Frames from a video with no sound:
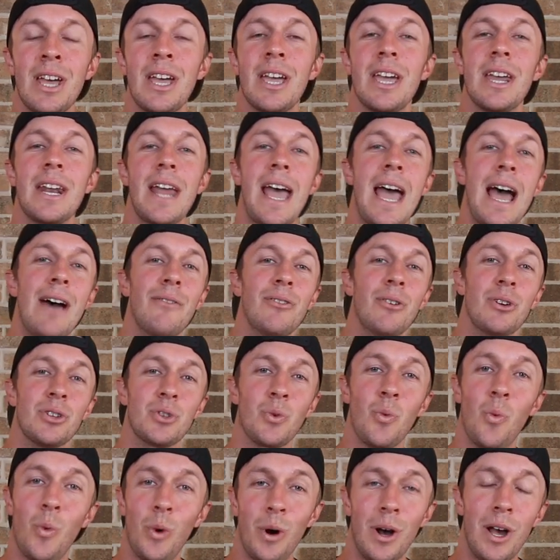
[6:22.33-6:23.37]
and have those
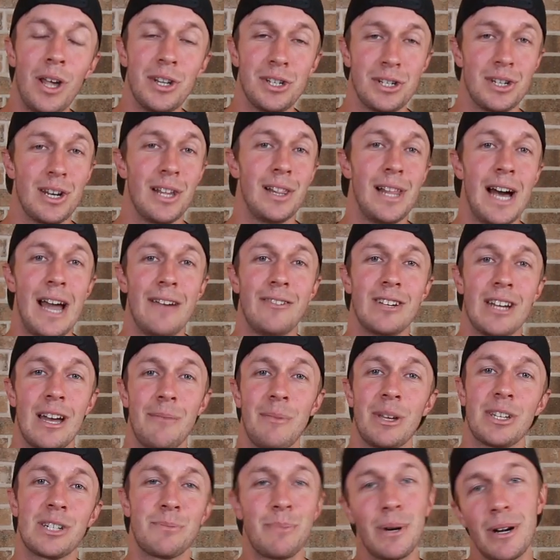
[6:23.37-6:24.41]
once in a lifetime
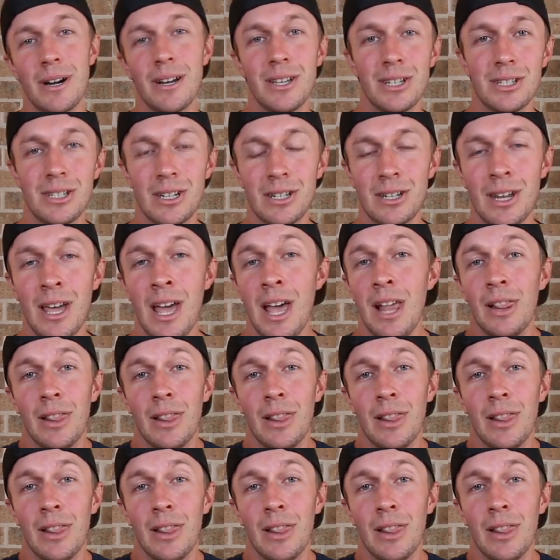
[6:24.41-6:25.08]
experiences.